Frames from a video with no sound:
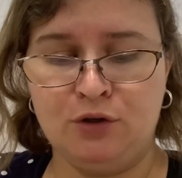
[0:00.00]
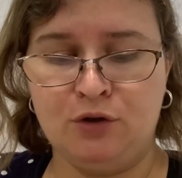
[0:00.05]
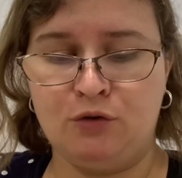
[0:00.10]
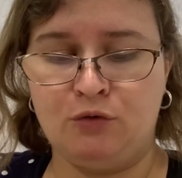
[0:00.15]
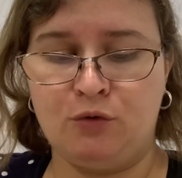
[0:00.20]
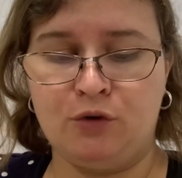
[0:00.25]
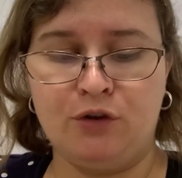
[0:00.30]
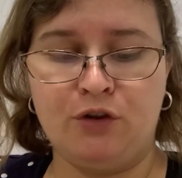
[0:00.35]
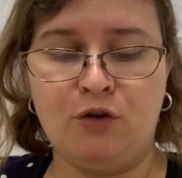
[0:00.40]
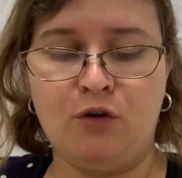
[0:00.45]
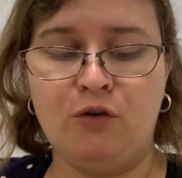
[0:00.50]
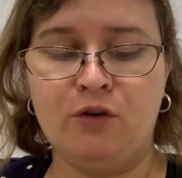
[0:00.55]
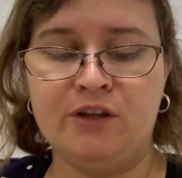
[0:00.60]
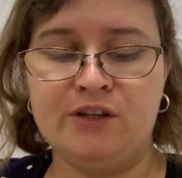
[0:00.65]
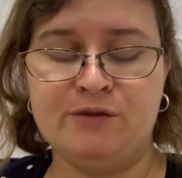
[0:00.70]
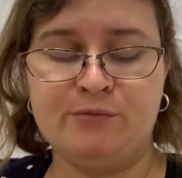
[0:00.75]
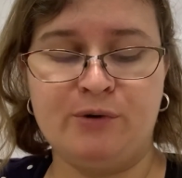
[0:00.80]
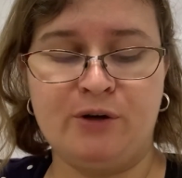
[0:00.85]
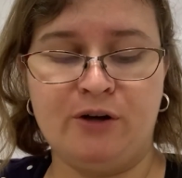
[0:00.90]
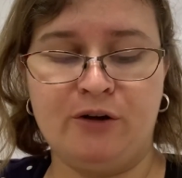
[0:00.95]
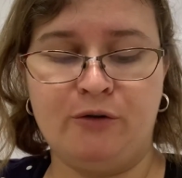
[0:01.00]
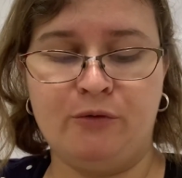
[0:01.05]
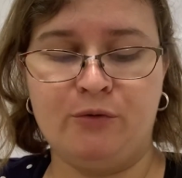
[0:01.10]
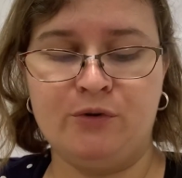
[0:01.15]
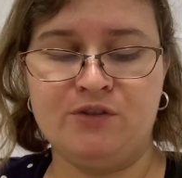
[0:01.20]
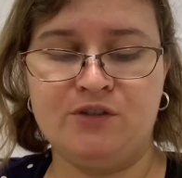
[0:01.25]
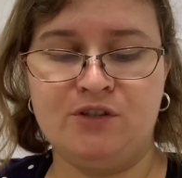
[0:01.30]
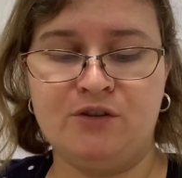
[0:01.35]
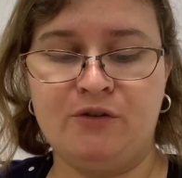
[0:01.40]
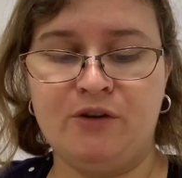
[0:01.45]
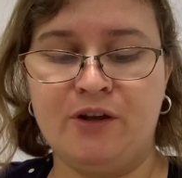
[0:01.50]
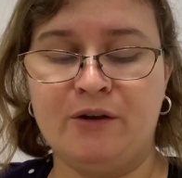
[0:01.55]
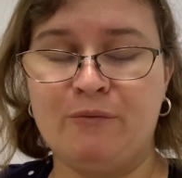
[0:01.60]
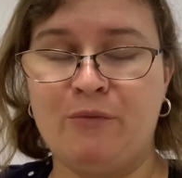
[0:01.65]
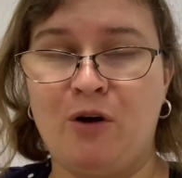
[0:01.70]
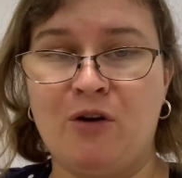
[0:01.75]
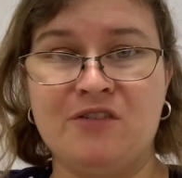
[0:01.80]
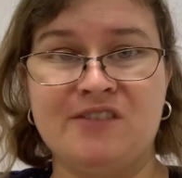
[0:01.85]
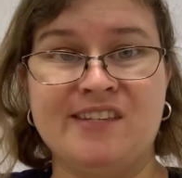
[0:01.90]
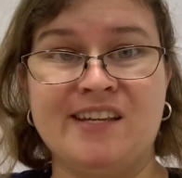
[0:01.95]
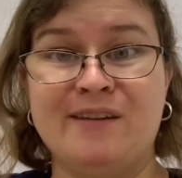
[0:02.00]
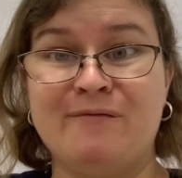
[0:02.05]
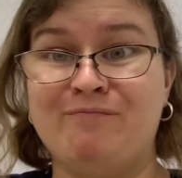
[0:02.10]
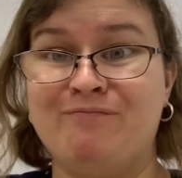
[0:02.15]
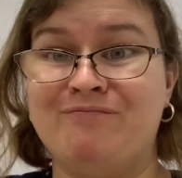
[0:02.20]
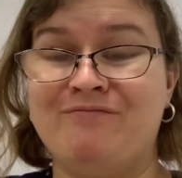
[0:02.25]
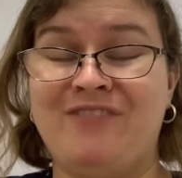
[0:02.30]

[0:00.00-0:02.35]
what the Holy Spirit was doing, Paul said,